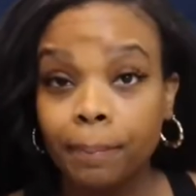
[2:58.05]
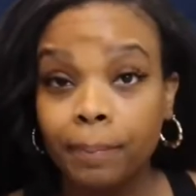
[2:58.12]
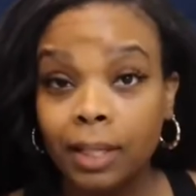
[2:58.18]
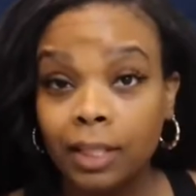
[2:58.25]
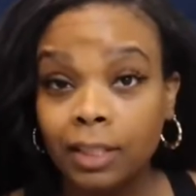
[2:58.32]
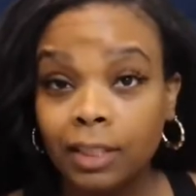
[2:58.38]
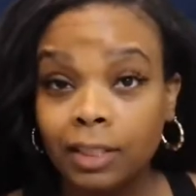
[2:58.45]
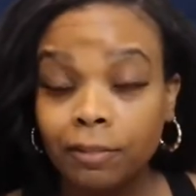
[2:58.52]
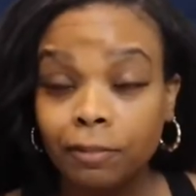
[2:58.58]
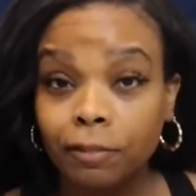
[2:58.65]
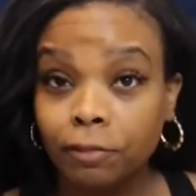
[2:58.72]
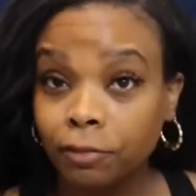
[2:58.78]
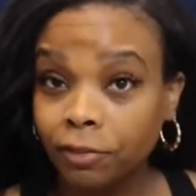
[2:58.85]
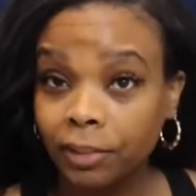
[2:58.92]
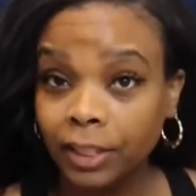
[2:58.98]
mugs for
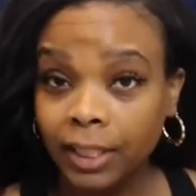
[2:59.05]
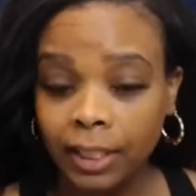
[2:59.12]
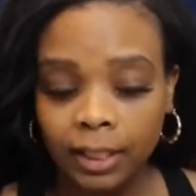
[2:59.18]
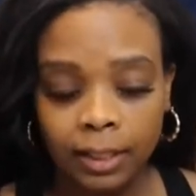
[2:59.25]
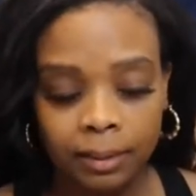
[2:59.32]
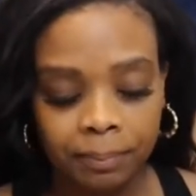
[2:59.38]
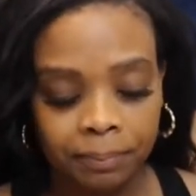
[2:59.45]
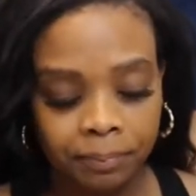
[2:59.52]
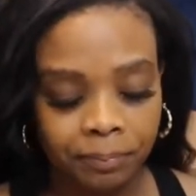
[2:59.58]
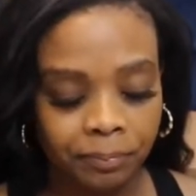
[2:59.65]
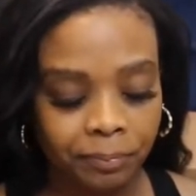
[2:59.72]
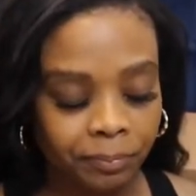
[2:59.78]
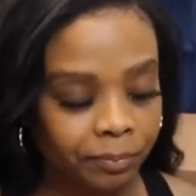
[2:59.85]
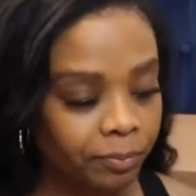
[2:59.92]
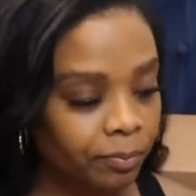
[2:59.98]
free.
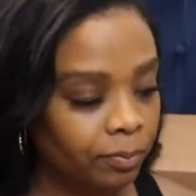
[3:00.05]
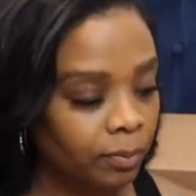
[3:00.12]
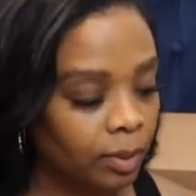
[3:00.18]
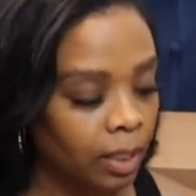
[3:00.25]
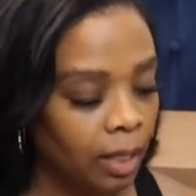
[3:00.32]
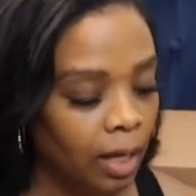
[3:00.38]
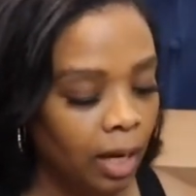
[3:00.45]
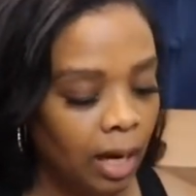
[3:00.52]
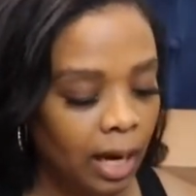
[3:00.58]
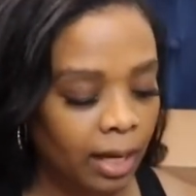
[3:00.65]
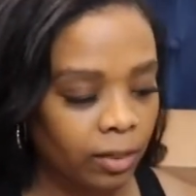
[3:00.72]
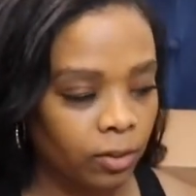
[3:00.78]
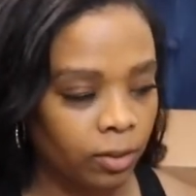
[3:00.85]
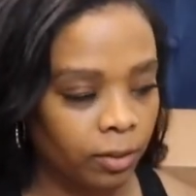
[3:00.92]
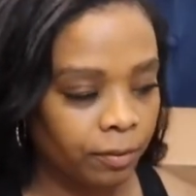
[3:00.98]
I
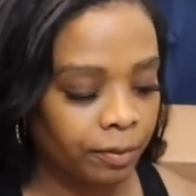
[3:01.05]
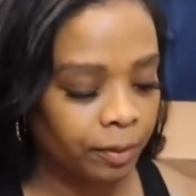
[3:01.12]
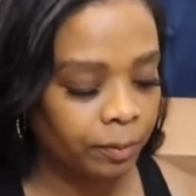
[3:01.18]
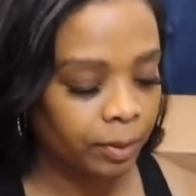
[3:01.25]
don't know if it